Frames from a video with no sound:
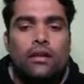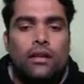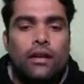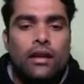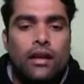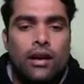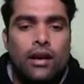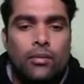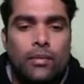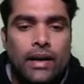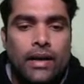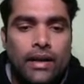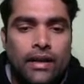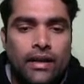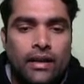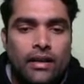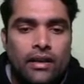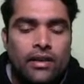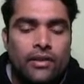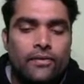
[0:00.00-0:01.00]
Now, my
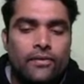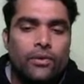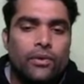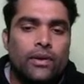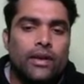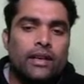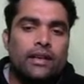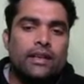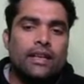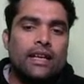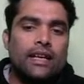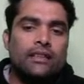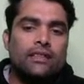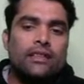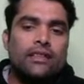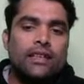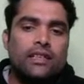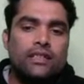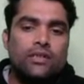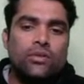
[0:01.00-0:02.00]
dear, if you get tan
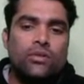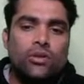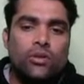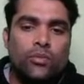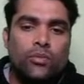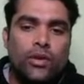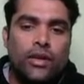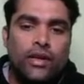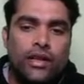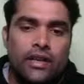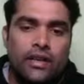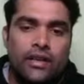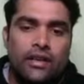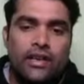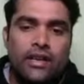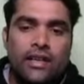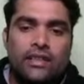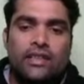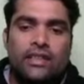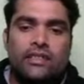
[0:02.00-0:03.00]
theta is equal to
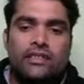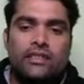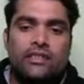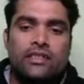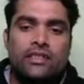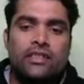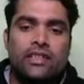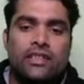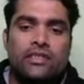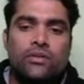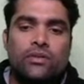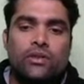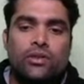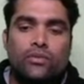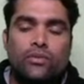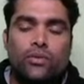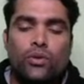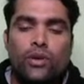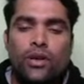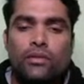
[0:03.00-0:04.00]
0.89, that is theta is equal
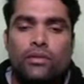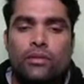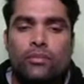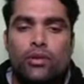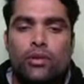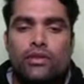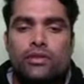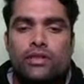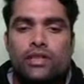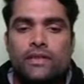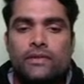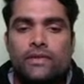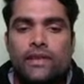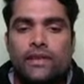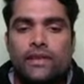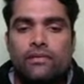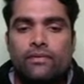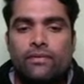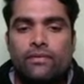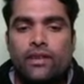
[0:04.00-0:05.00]
to
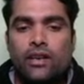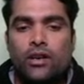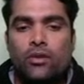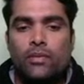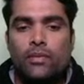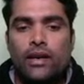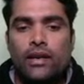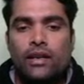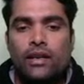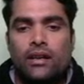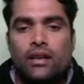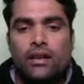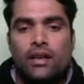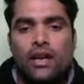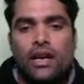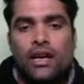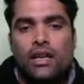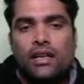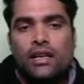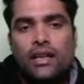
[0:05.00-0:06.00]
41.65. Now, my dear,
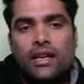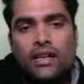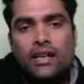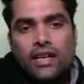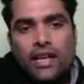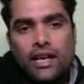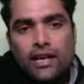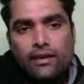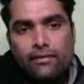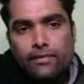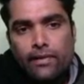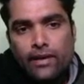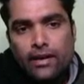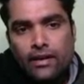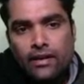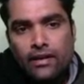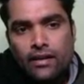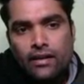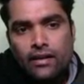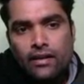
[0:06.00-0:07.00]
I'll get tan phi.